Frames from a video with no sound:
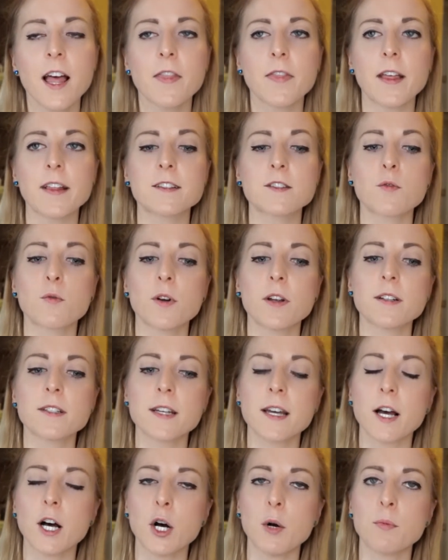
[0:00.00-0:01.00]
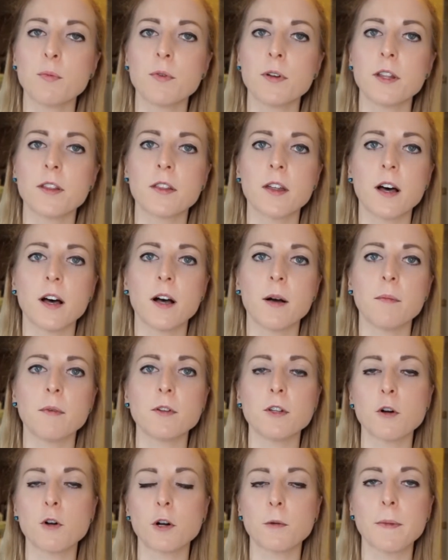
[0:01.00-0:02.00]
that's going to help with
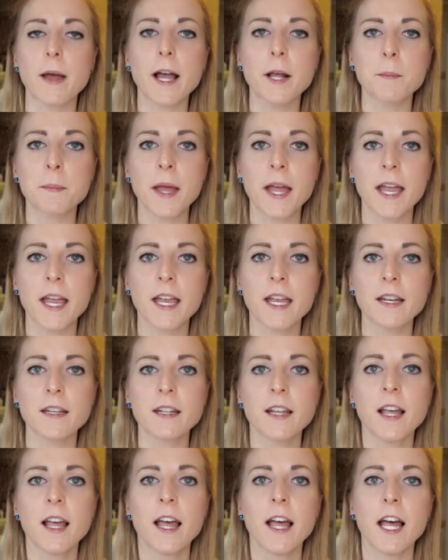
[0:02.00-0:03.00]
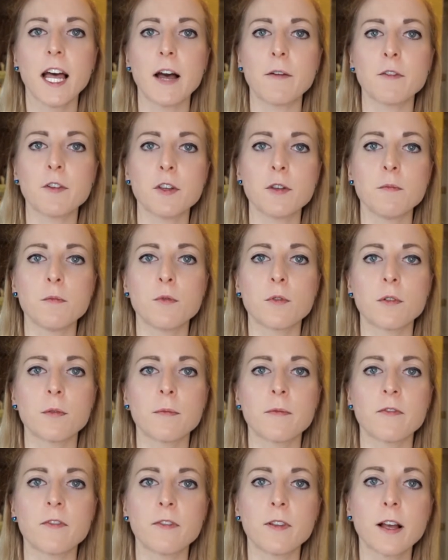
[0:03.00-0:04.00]
lower back pain, having you more
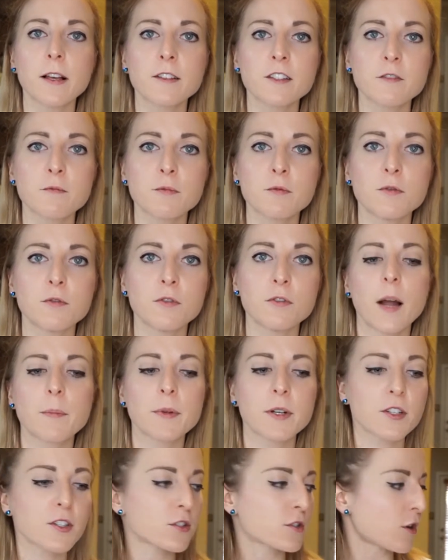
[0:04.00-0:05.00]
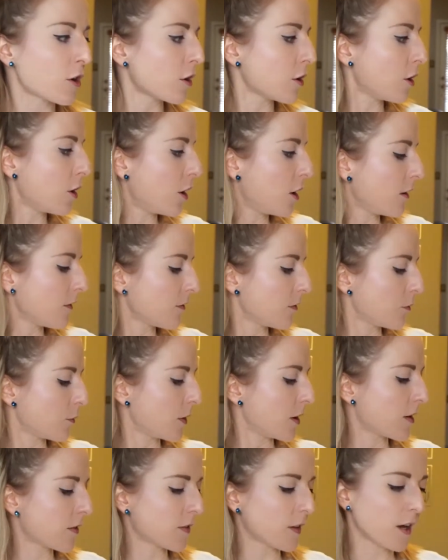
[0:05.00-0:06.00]
flexible. I'm gonna start off
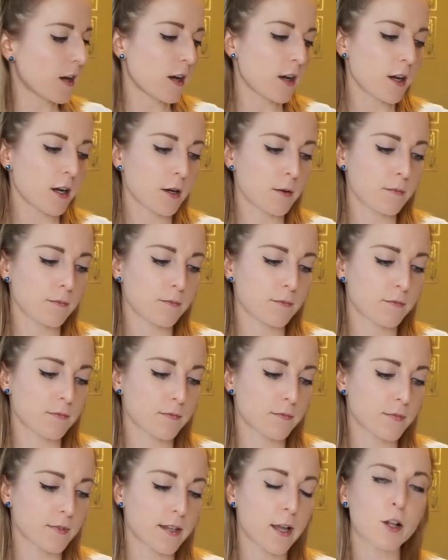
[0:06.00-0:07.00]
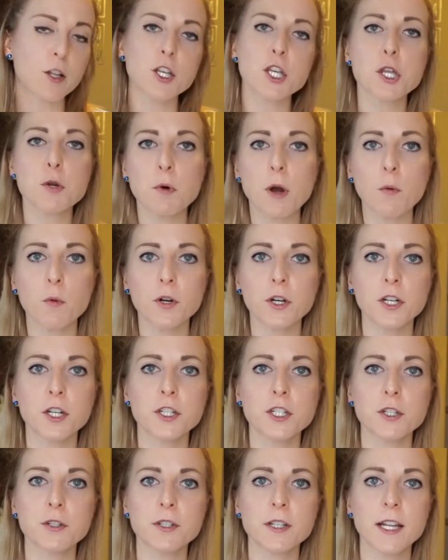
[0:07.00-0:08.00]
with telling you what we're
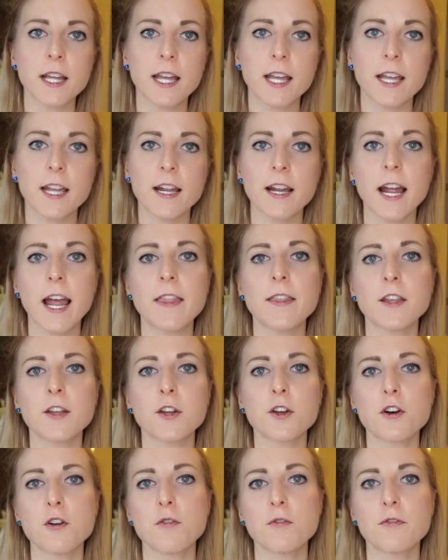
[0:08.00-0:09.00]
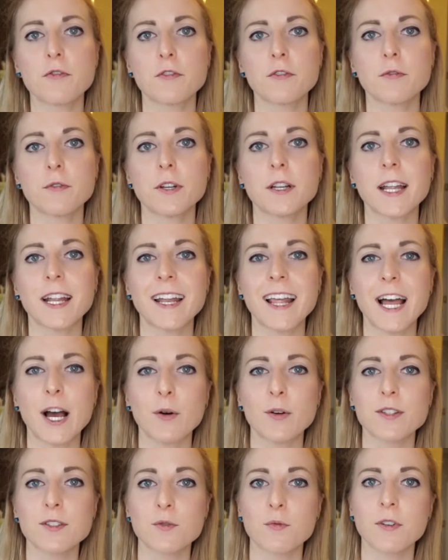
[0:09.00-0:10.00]
gonna do today and then go through it and how
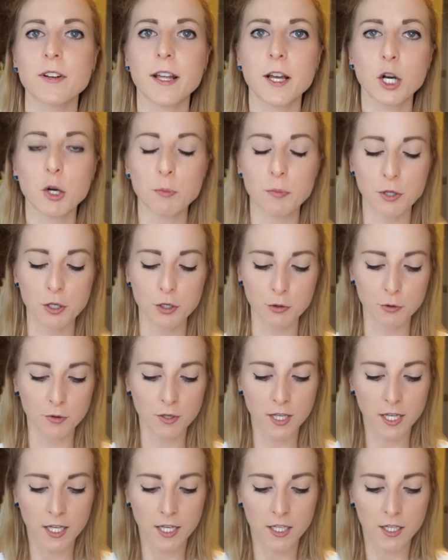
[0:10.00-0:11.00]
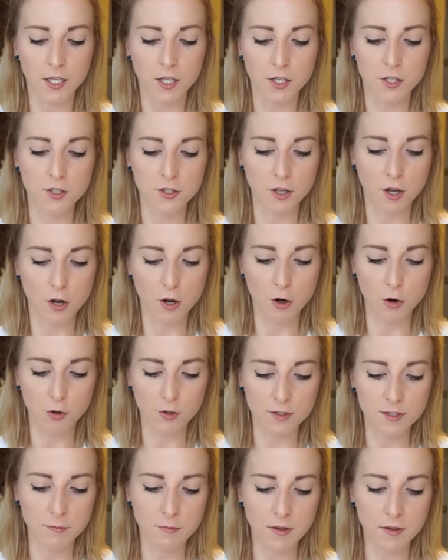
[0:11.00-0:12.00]
it's going to help you. So
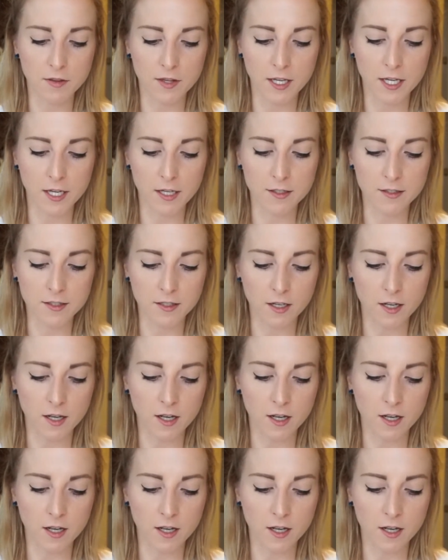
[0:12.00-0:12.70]
some of the things,